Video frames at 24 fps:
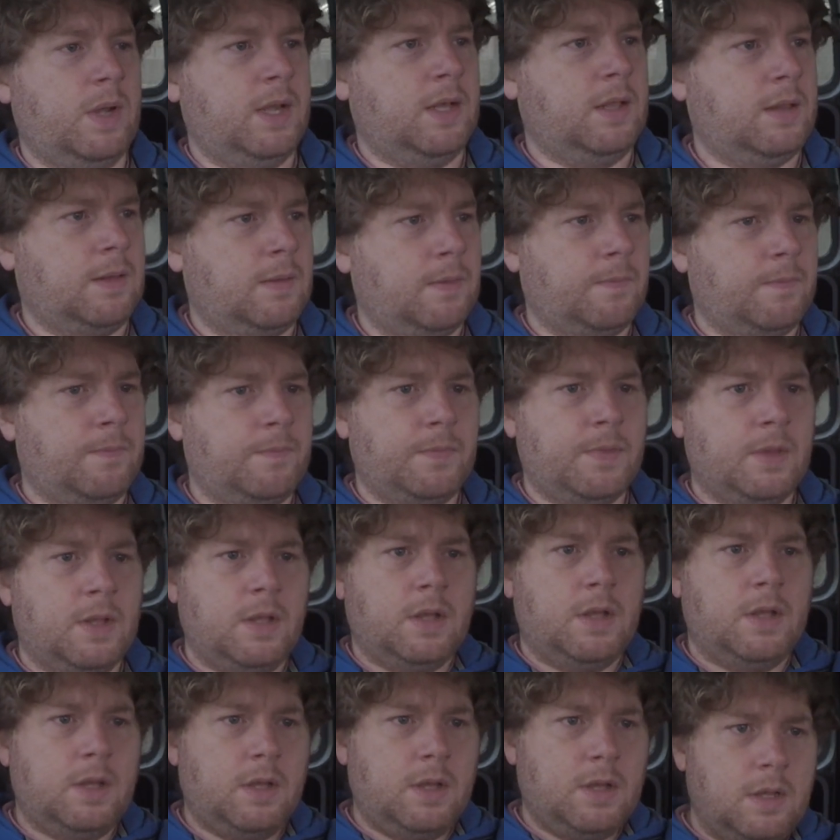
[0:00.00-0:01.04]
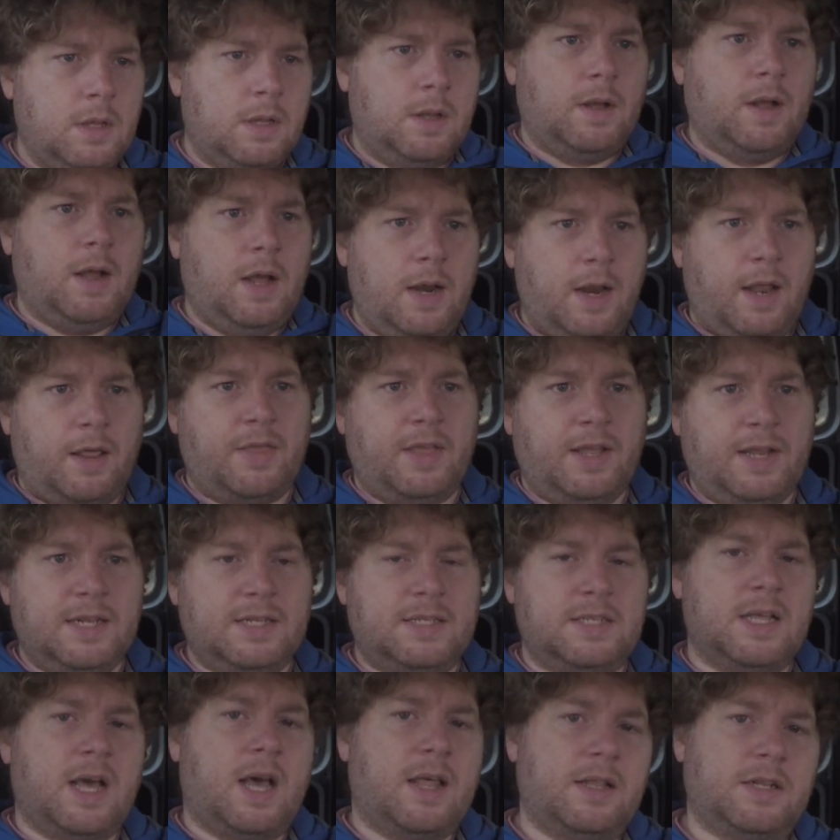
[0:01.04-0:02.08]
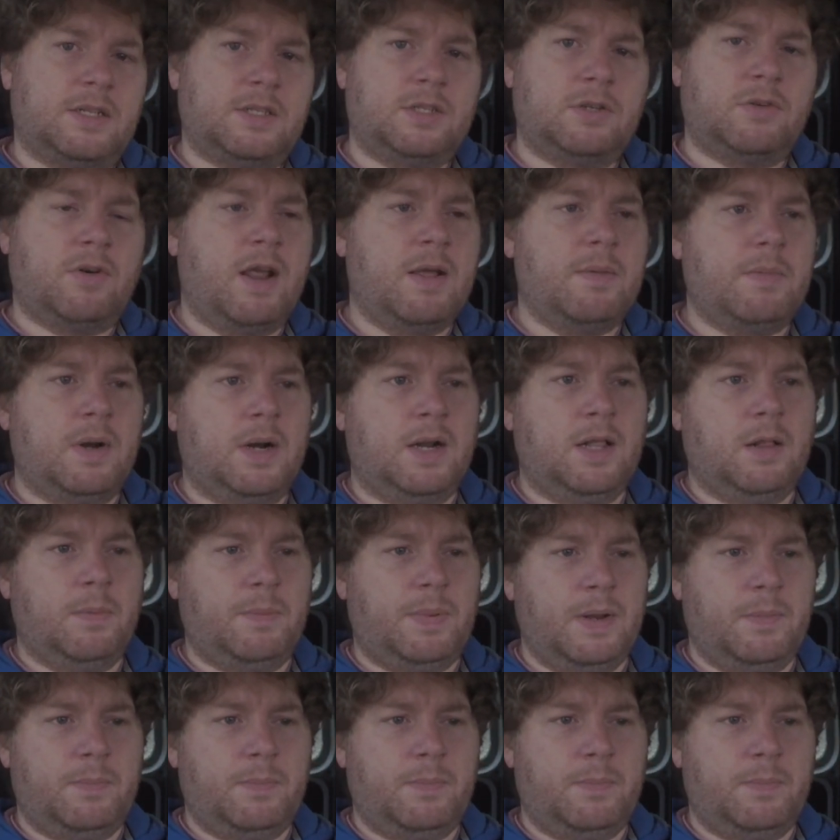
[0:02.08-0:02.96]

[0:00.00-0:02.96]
and I think it's that's scraping a little bit,